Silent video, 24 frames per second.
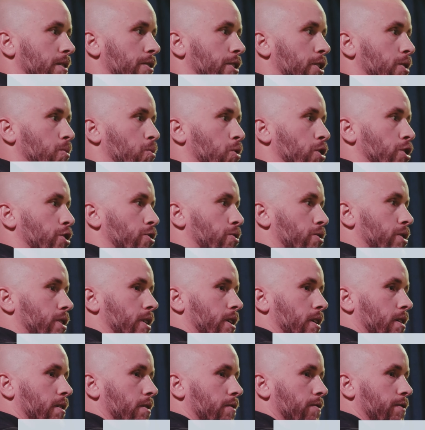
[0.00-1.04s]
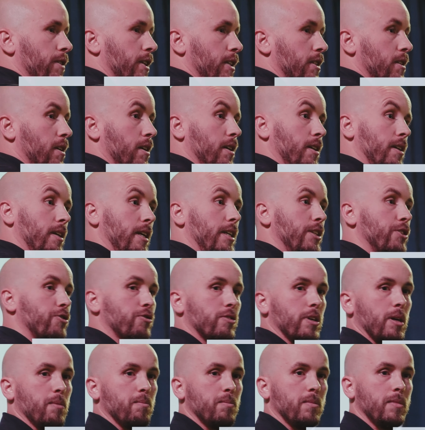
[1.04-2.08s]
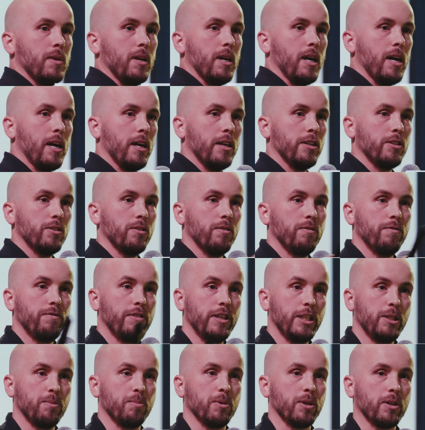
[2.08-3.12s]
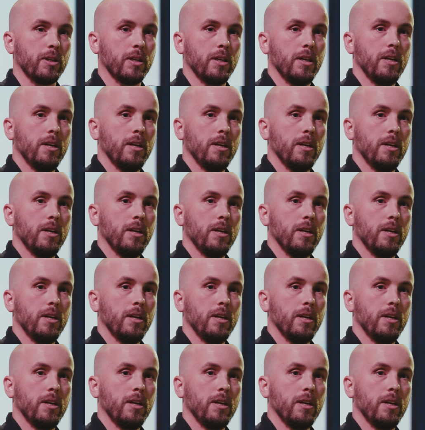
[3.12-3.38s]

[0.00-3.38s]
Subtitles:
than the ones you'll see on things like Instagram and on Facebook.